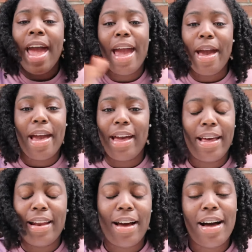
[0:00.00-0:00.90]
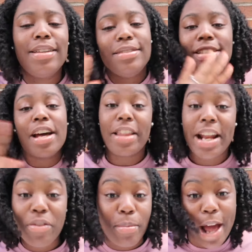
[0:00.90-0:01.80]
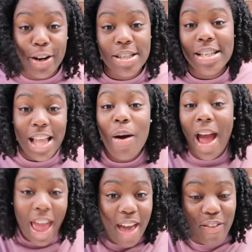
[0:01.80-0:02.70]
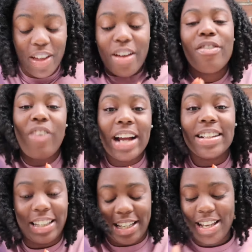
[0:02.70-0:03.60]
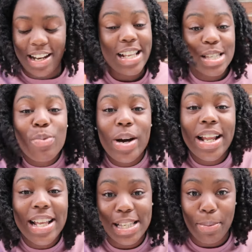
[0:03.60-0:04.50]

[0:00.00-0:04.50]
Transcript: and none of that even matters because now i have it finally and that's what is